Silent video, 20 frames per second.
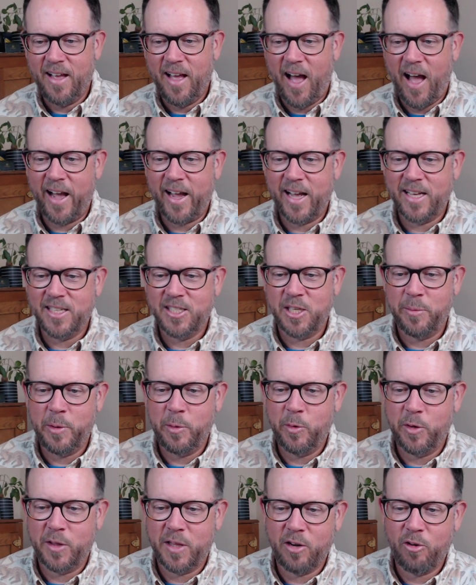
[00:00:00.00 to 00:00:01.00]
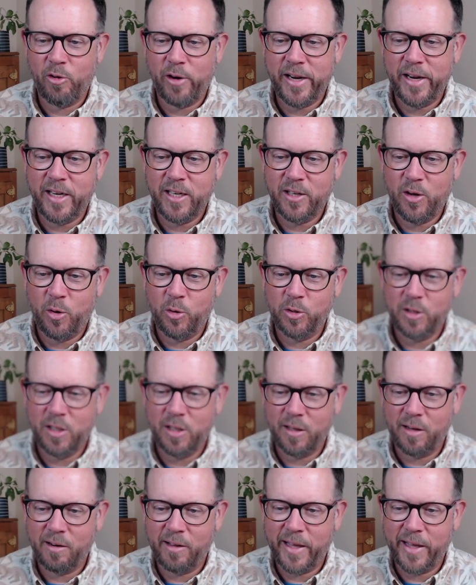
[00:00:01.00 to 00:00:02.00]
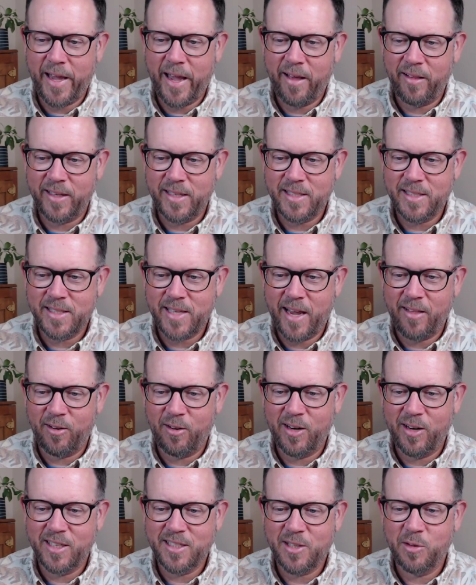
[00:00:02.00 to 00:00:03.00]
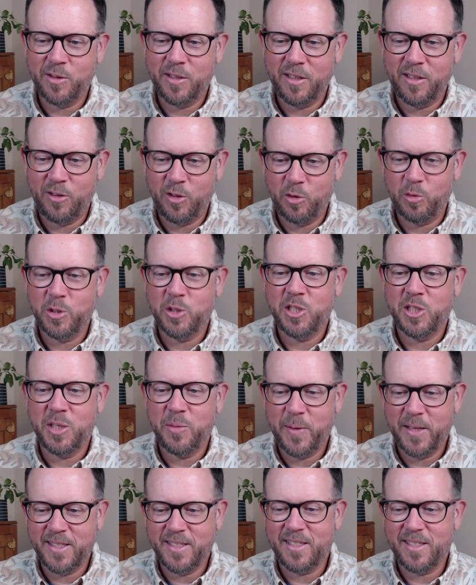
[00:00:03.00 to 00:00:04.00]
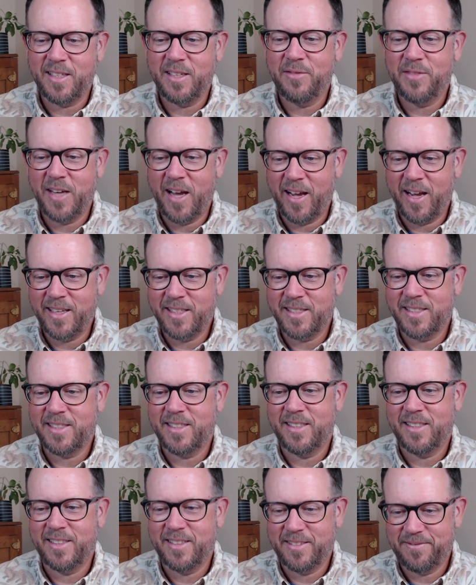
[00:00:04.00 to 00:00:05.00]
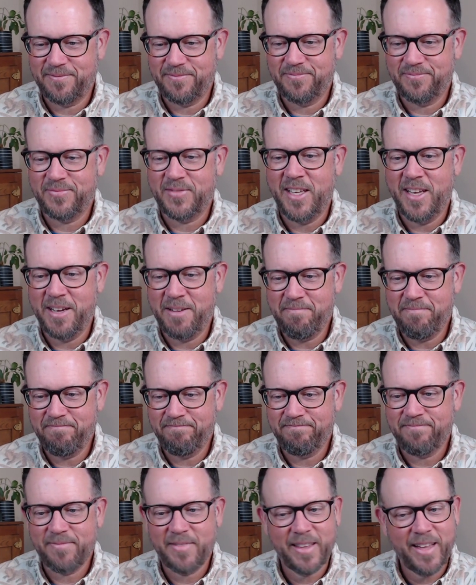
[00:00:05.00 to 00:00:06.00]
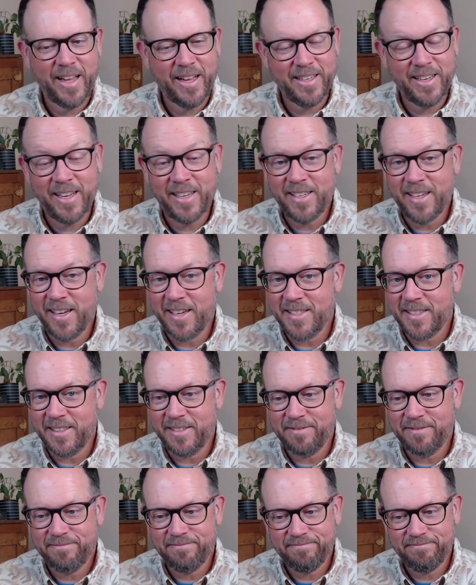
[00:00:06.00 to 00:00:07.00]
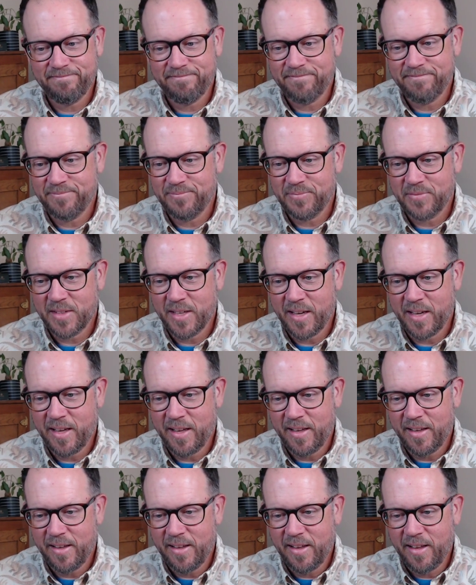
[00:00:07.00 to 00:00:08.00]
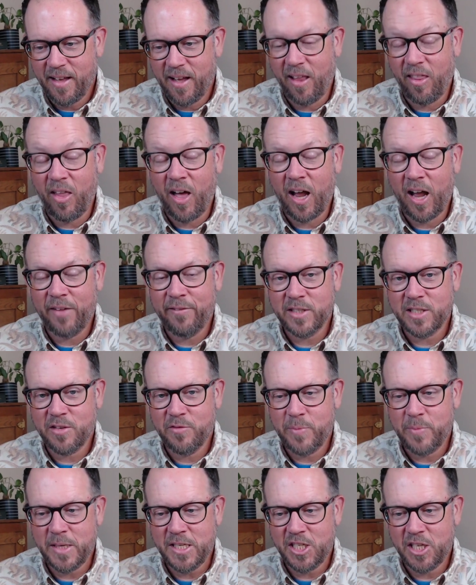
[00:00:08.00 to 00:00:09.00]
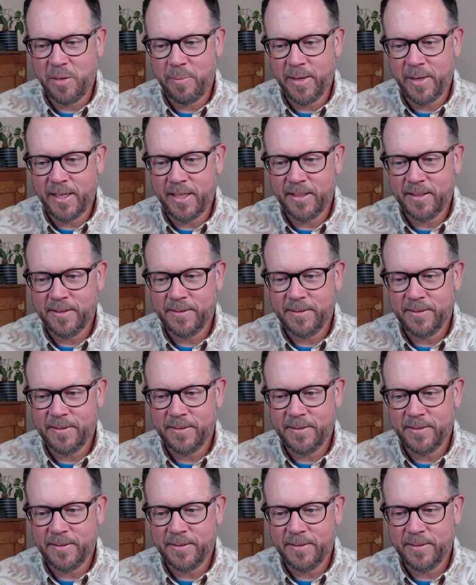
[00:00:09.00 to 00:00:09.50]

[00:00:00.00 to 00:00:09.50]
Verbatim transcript: I got Jimmy with the green, gold, glittery LE Sailor and its own little Arushi pin sleeve. Nice. Yep, that he does it. A lot of us have been jimmied.